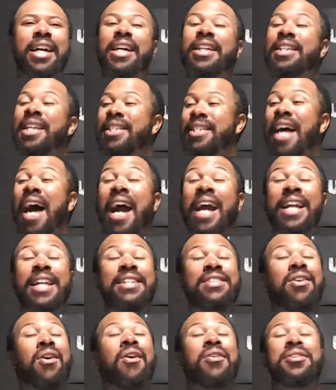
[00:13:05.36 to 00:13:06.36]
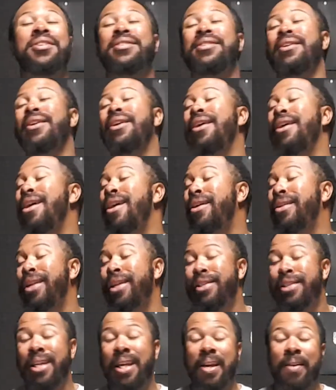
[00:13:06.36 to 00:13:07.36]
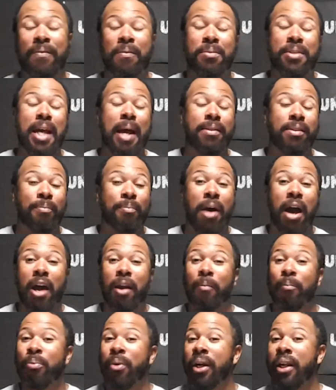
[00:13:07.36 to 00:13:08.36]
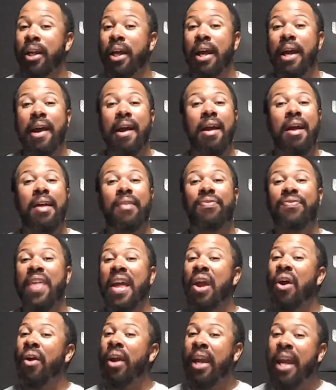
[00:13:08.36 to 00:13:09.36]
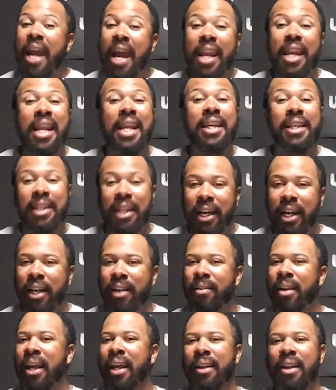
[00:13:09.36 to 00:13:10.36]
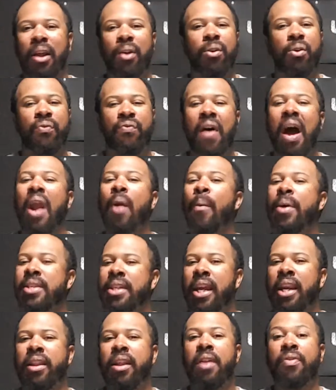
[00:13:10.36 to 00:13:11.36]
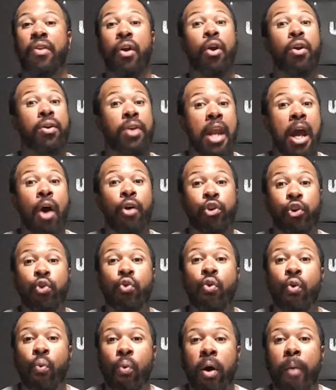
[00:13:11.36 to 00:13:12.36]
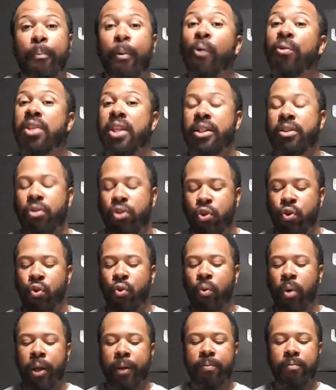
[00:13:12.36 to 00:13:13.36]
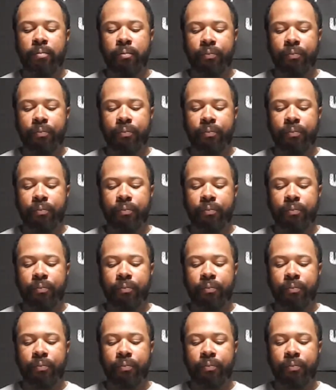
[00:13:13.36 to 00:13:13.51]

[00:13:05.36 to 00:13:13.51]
The Titans are just an ugly team from top to bottom, but they are getting it done. They're finding ways to get it done. They're now 2-1. Both teams are 2-1.